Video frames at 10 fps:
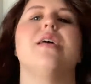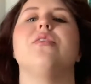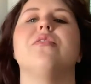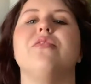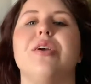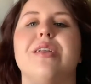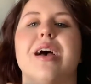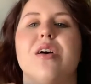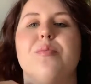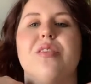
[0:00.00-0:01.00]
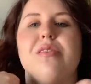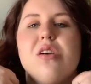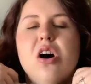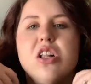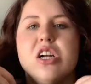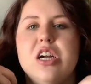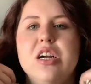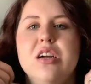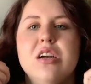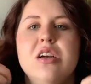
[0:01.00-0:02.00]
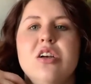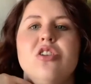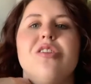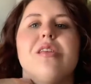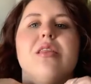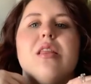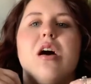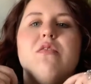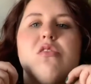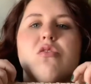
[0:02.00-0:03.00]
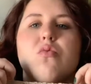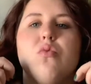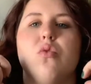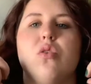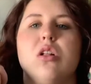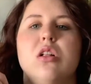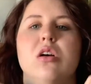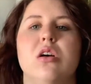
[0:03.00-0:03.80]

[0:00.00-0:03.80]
I don't know if you can tell, but this collar just loves to roll.